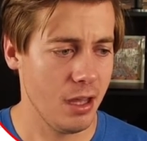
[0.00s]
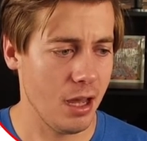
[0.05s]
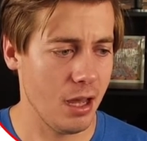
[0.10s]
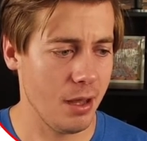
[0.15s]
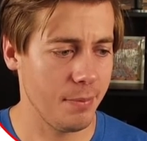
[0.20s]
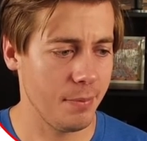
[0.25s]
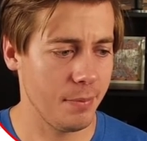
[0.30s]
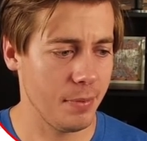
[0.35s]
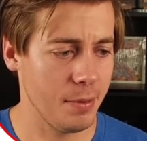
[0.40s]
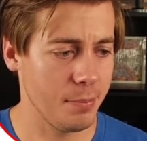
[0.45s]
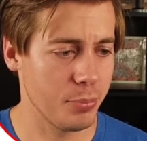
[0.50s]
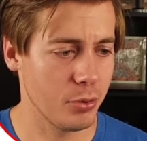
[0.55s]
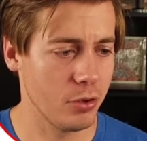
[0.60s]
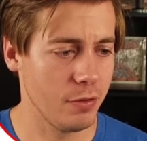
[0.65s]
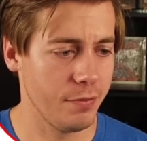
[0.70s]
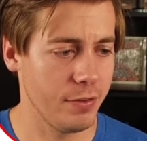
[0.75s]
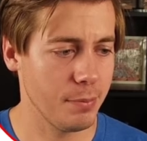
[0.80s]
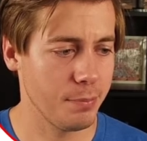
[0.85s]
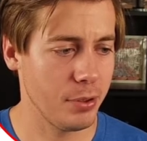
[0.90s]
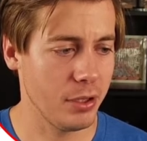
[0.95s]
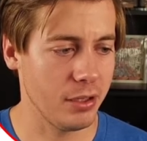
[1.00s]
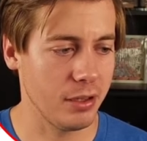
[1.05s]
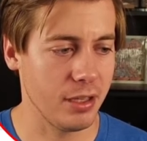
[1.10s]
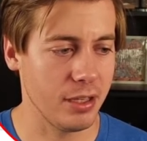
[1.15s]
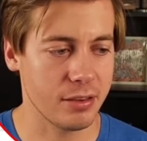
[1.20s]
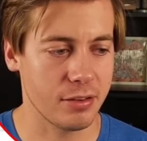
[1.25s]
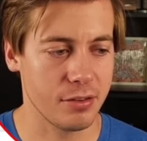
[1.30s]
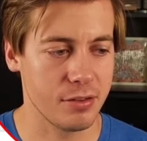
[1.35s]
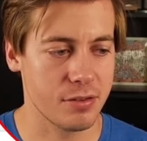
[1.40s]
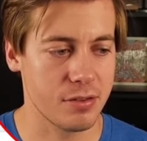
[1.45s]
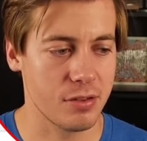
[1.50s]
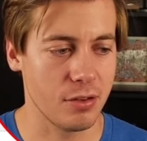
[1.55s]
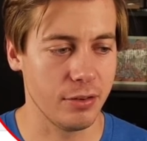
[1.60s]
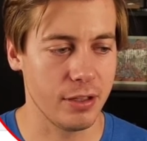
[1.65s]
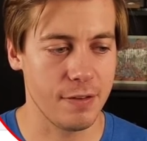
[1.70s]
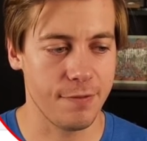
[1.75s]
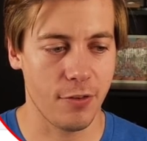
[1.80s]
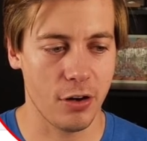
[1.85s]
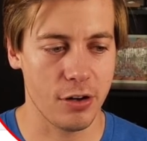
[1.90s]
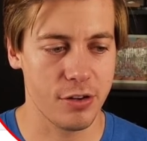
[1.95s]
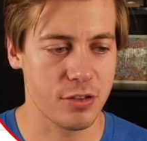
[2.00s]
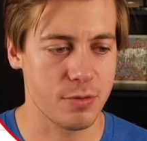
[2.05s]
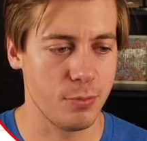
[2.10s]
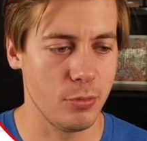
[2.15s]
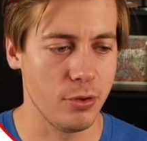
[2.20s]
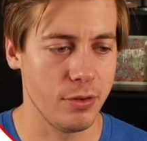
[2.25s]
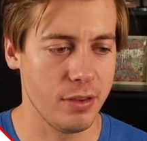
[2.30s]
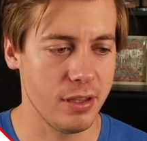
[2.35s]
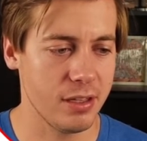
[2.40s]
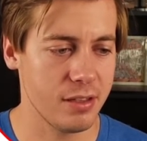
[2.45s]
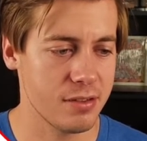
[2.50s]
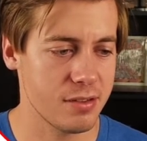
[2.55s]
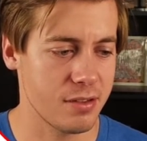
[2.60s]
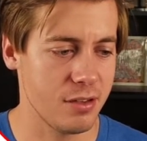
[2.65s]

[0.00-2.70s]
um, improving, but like there's only var smoothing,